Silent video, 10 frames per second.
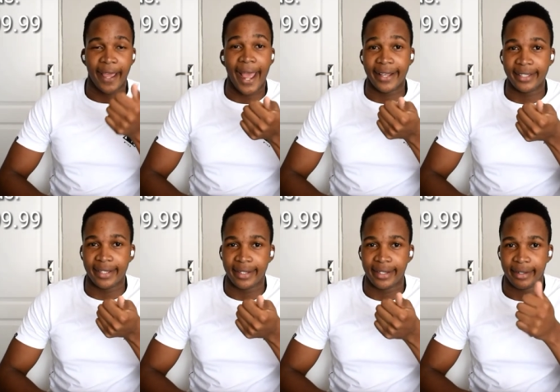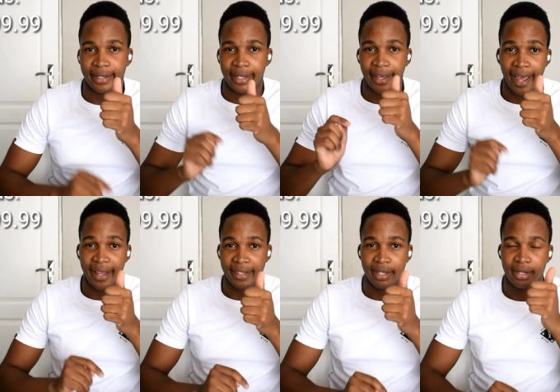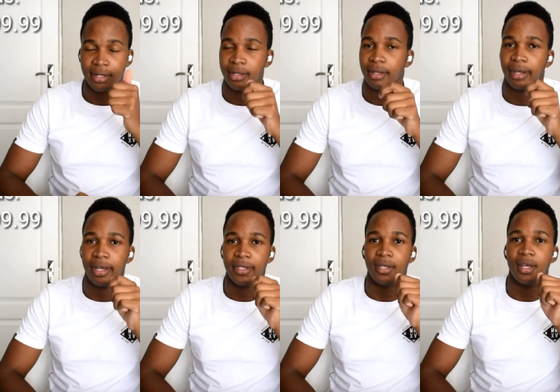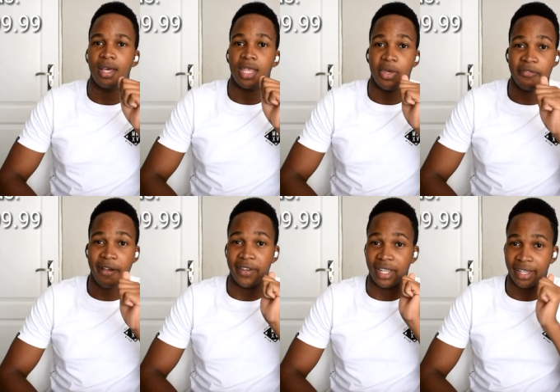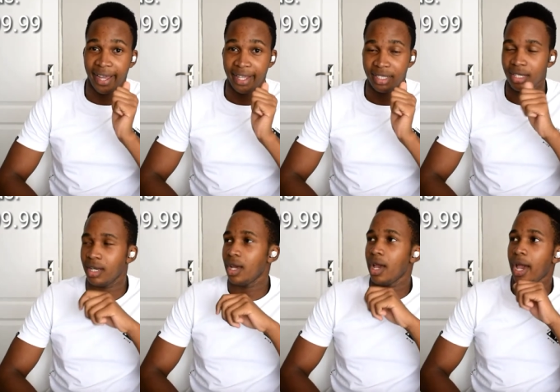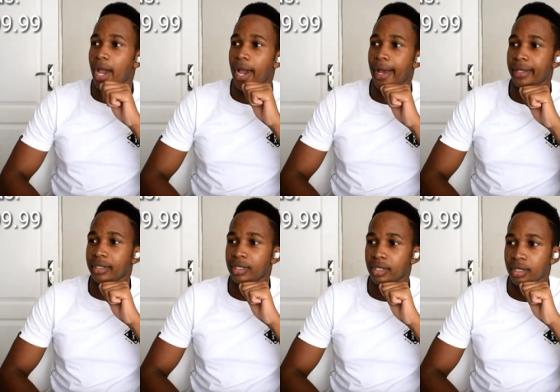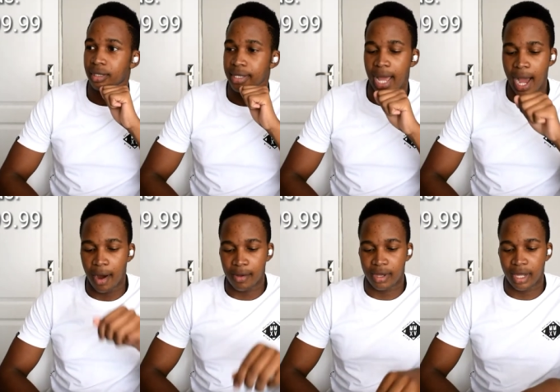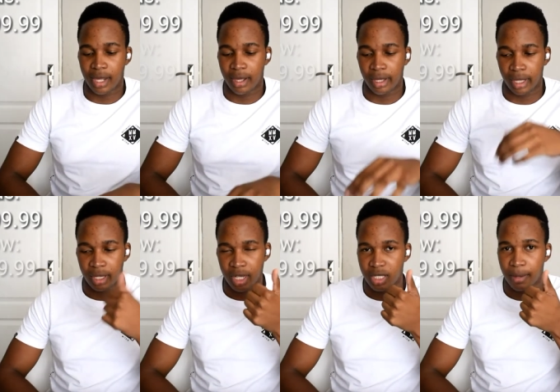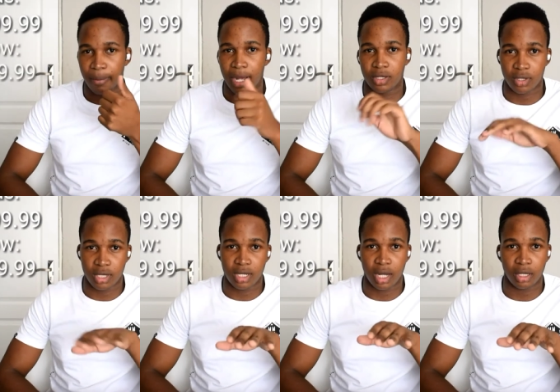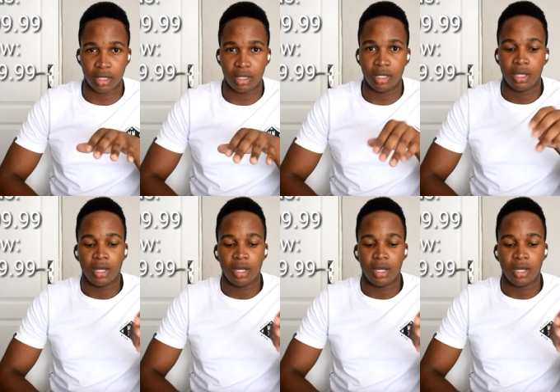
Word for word: Rand, Rand, right? They were five hundred Rand. And now they increased the price to six hundred.